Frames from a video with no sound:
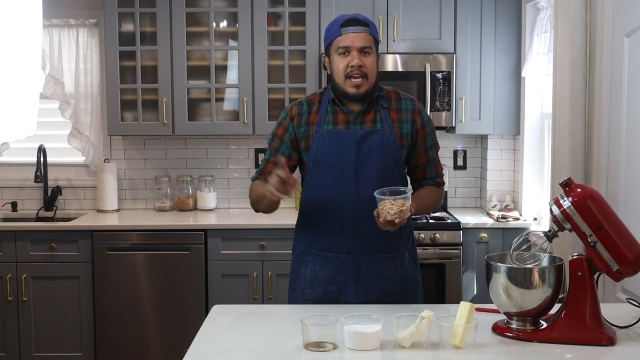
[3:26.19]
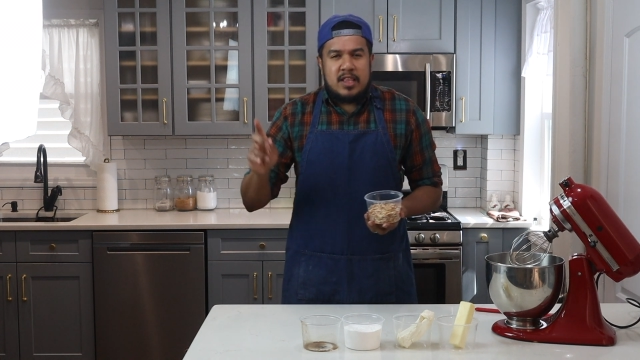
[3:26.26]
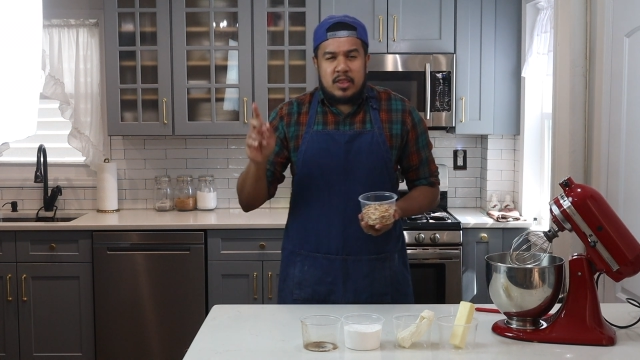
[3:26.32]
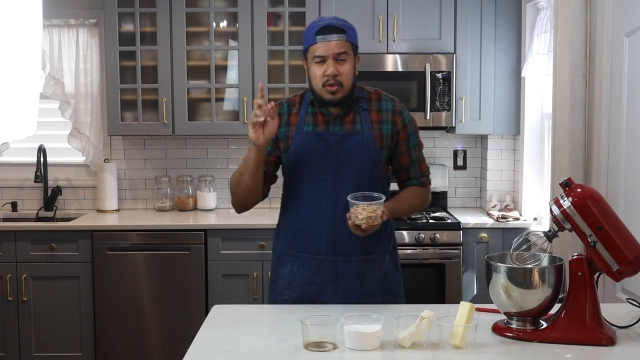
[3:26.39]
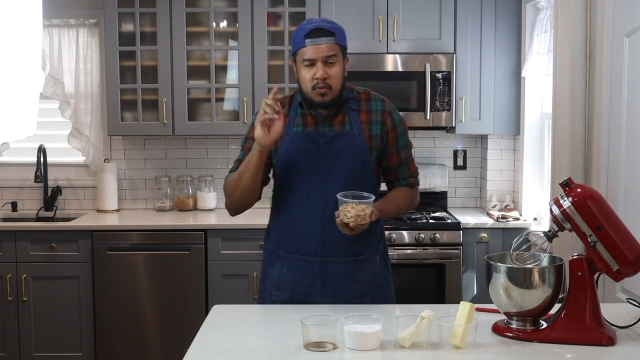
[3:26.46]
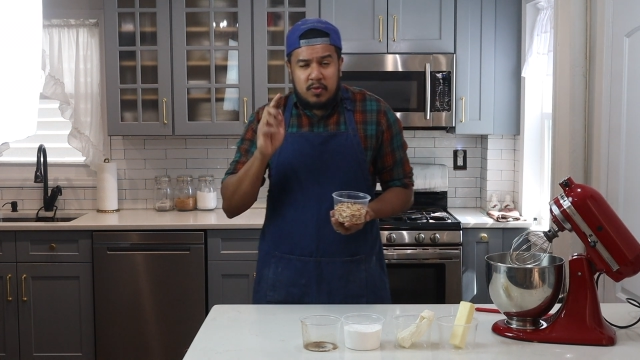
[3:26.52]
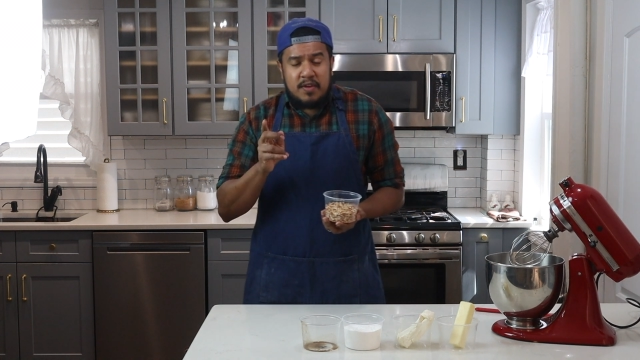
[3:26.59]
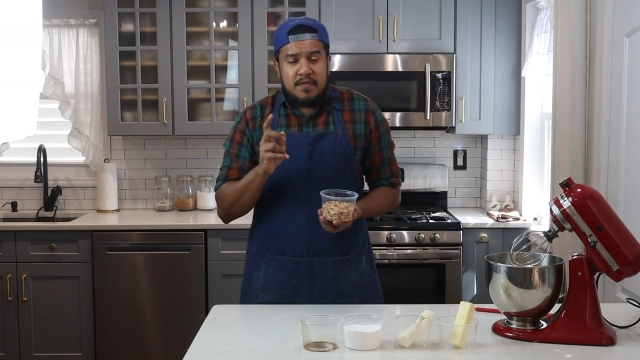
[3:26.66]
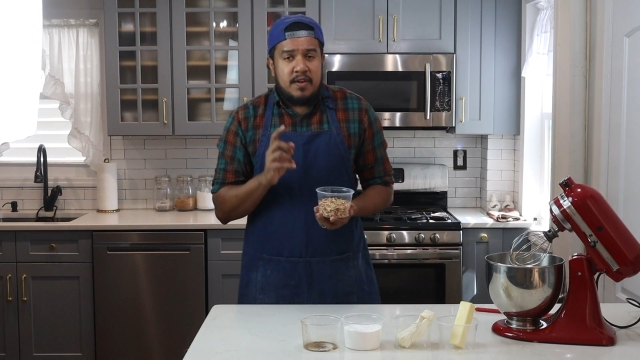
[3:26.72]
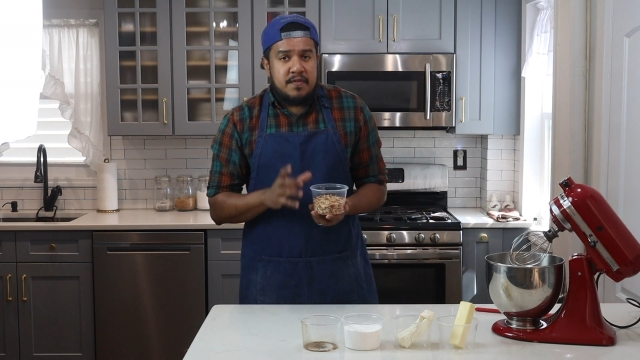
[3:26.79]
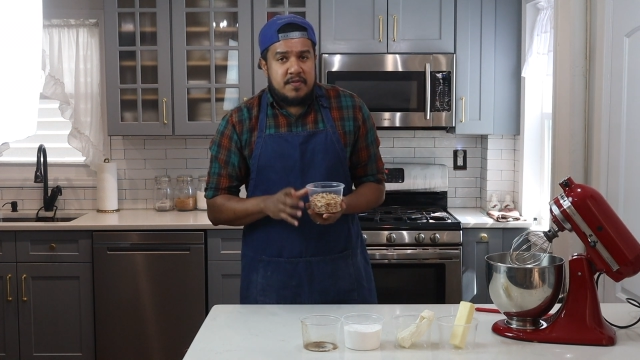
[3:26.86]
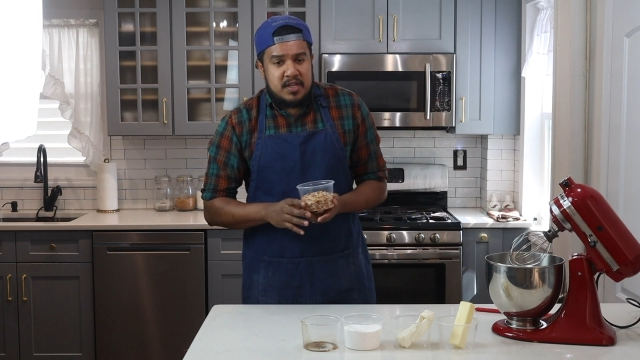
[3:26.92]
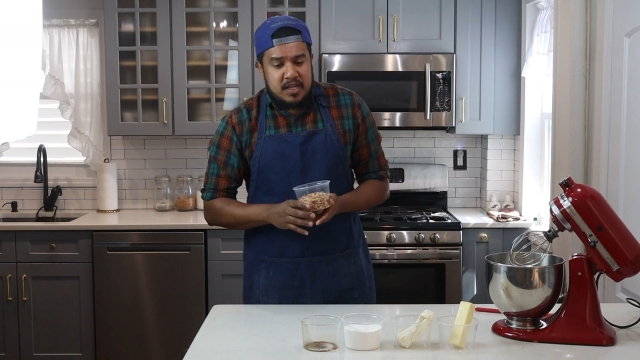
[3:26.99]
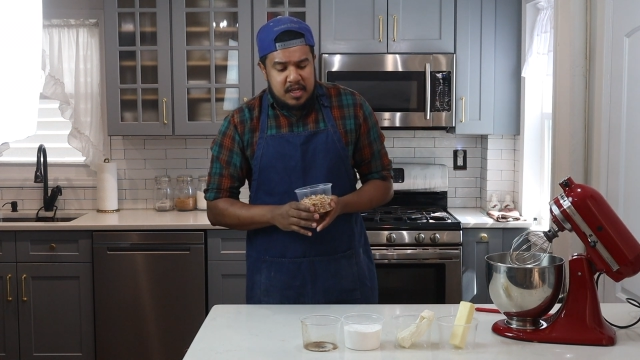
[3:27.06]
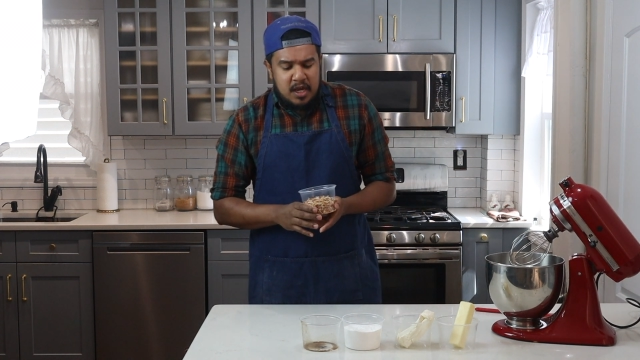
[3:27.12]
at
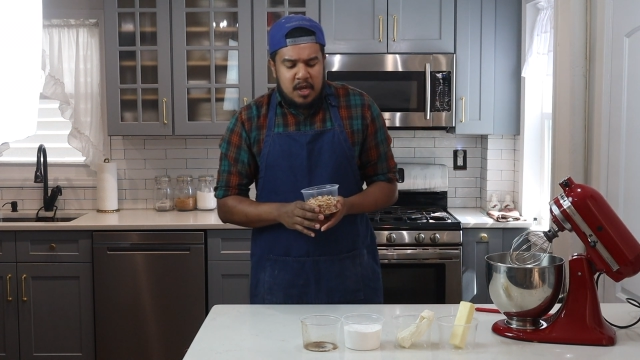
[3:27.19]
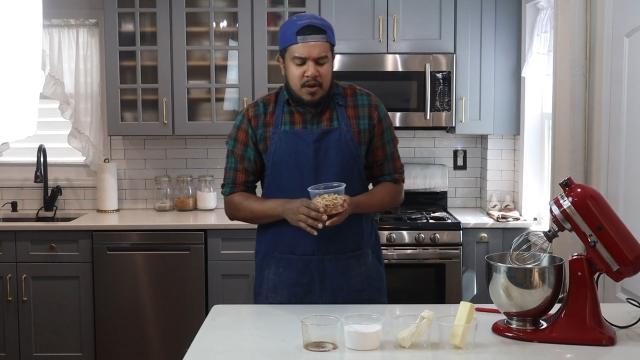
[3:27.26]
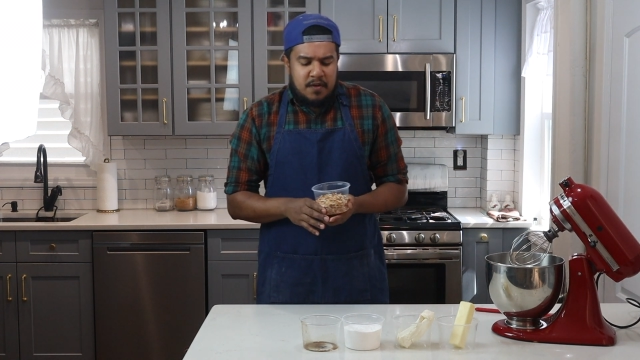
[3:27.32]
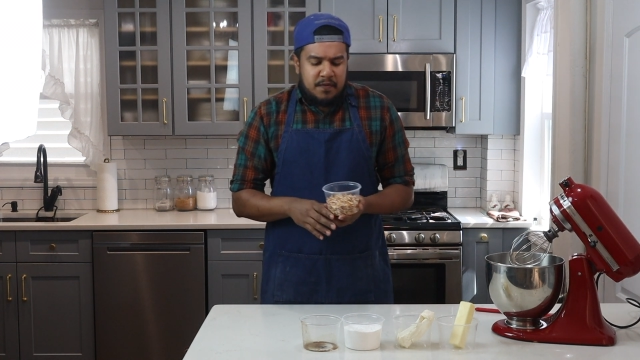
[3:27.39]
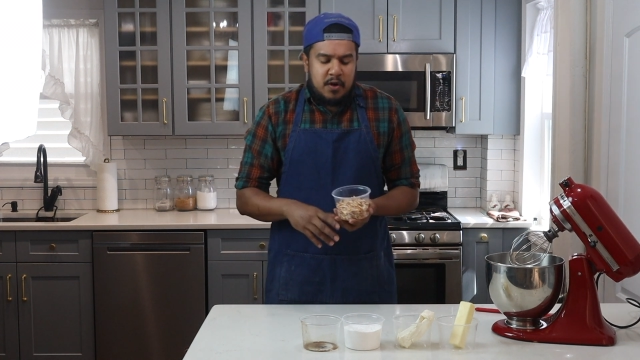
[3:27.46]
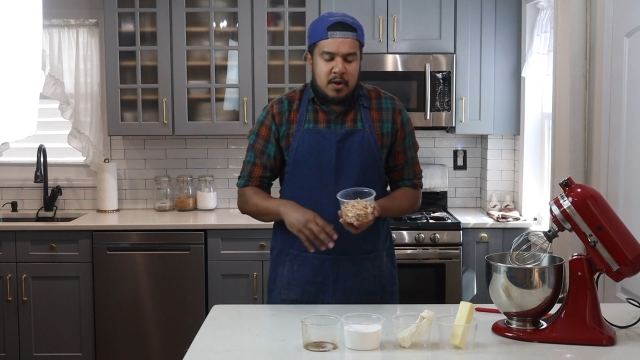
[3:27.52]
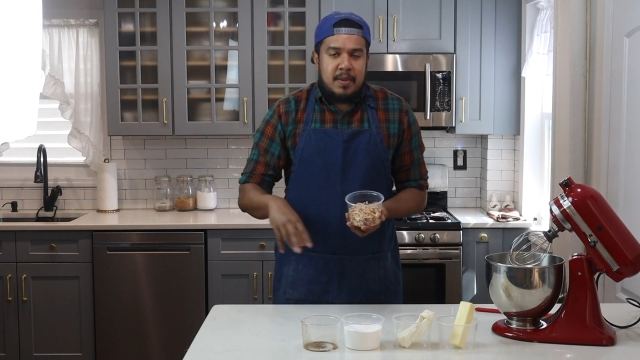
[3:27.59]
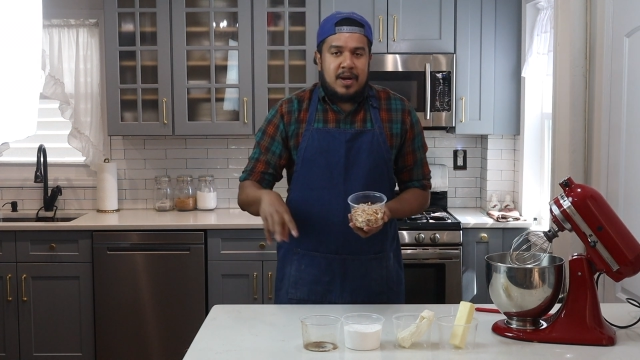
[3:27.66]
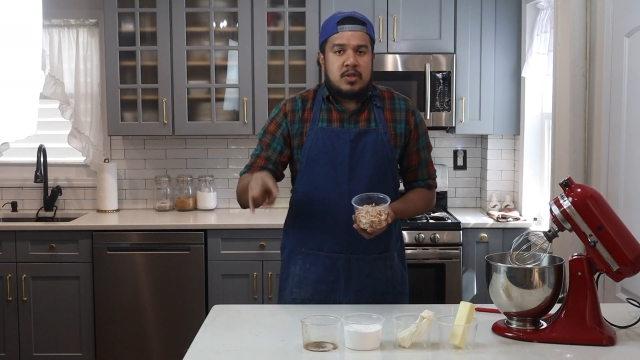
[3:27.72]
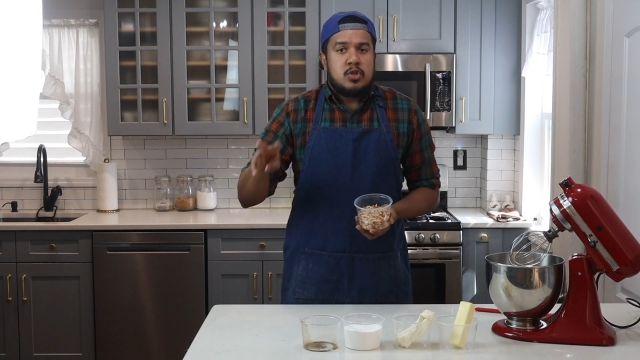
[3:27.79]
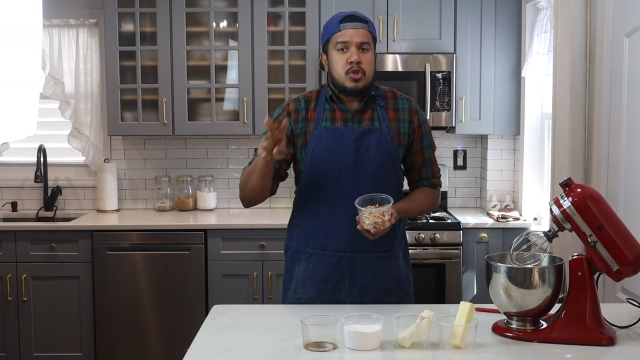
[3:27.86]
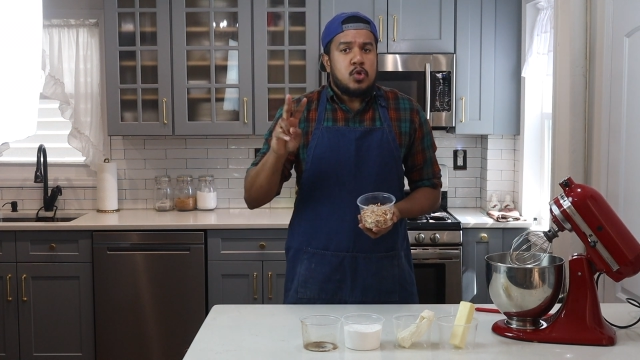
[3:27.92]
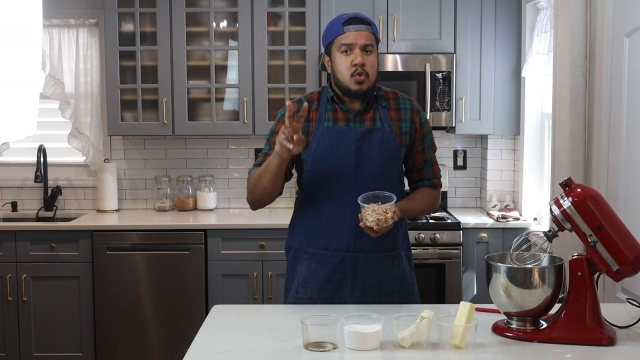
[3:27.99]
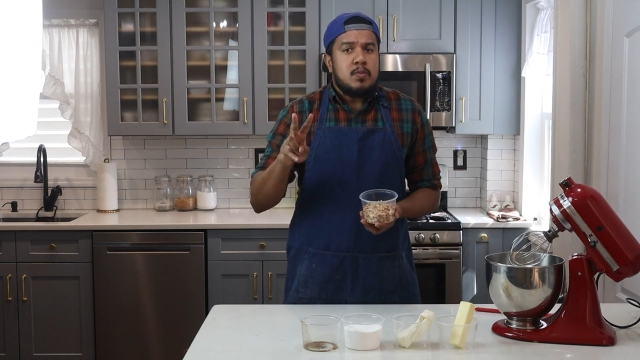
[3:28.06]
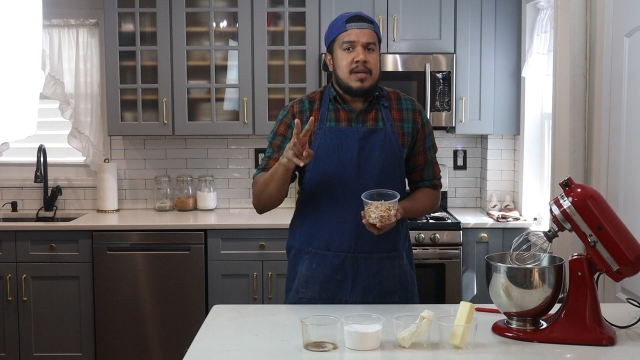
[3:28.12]
350 for about
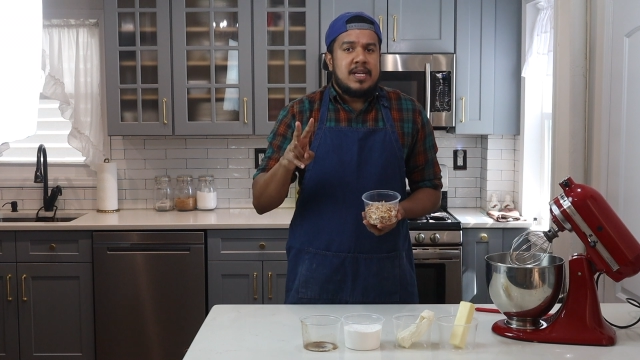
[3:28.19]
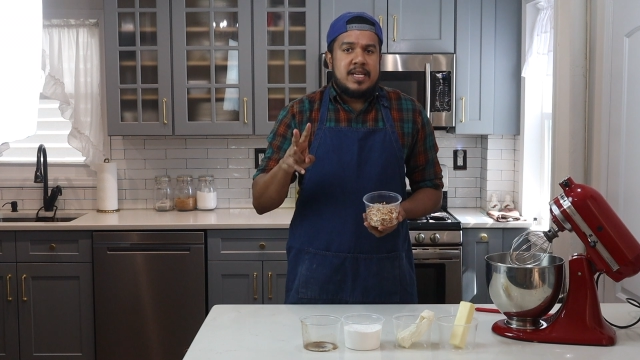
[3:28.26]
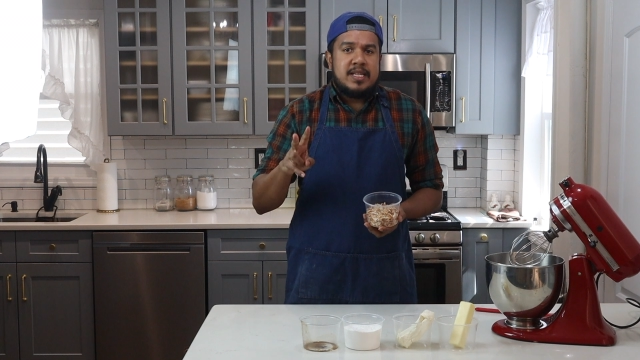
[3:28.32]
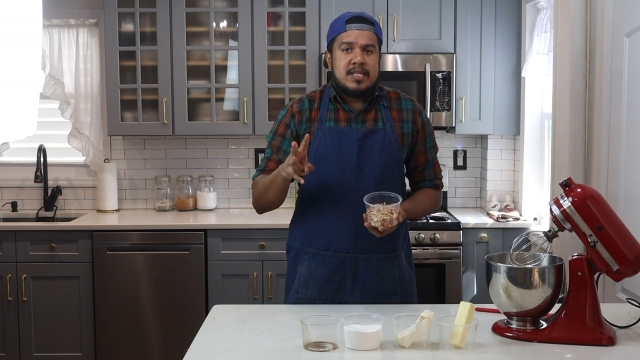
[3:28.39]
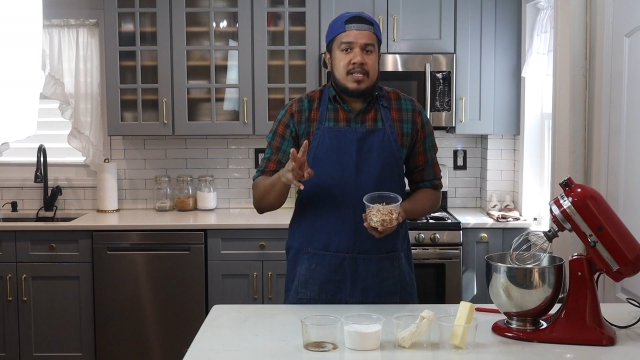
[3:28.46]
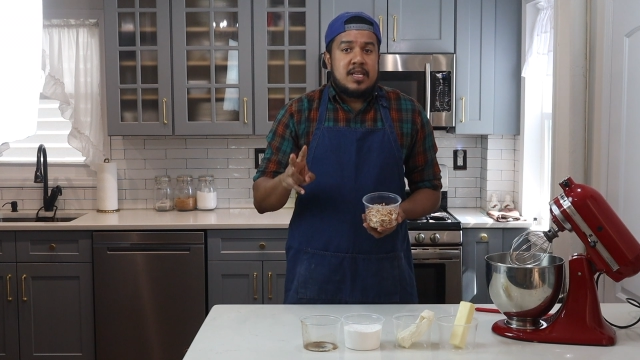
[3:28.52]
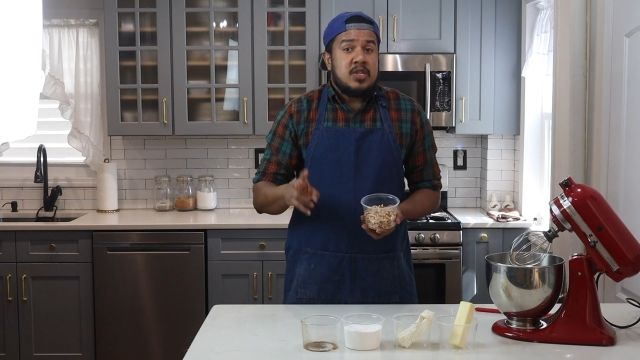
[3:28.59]
2 minutes,